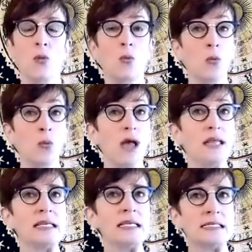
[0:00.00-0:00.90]
what
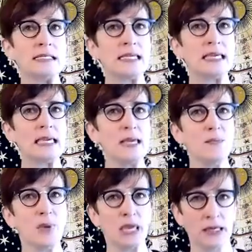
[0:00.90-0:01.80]
is
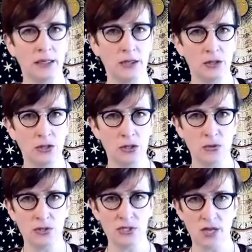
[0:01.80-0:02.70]
keeping you
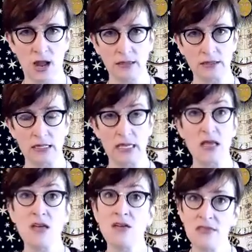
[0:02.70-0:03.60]
stuck?
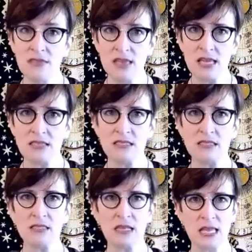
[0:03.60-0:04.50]

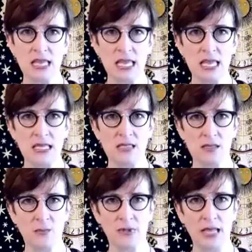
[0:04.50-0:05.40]
This is the
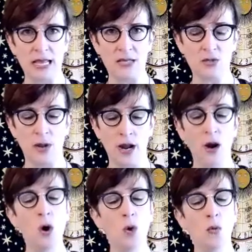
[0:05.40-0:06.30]
place where
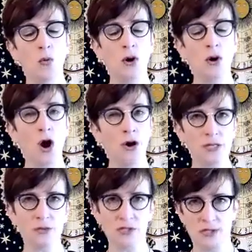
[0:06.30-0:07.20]
are
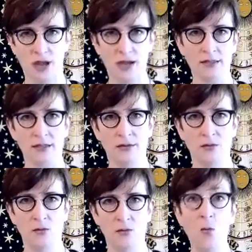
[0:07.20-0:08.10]
you stuck?
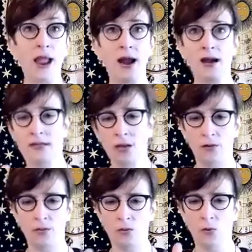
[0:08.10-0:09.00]
Where
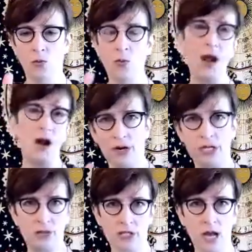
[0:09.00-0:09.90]
are you
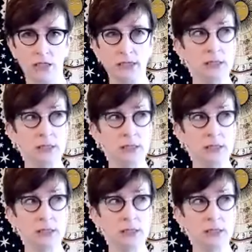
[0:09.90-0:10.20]
stuck?